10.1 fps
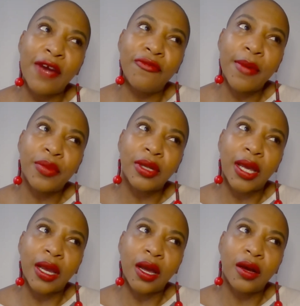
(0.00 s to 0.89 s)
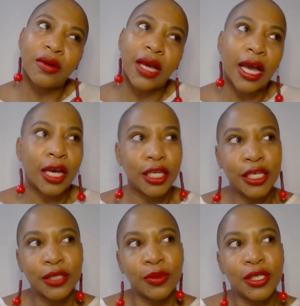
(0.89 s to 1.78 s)
I remember like, oh God,
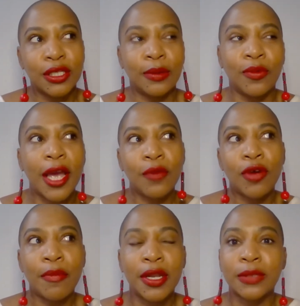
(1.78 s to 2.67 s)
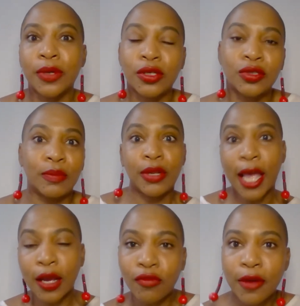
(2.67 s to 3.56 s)
he's with some white woman as opposed to a
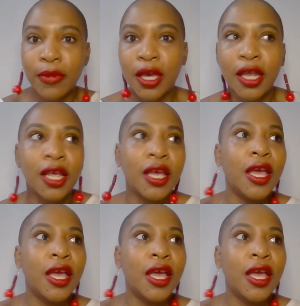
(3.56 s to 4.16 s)
Black woman.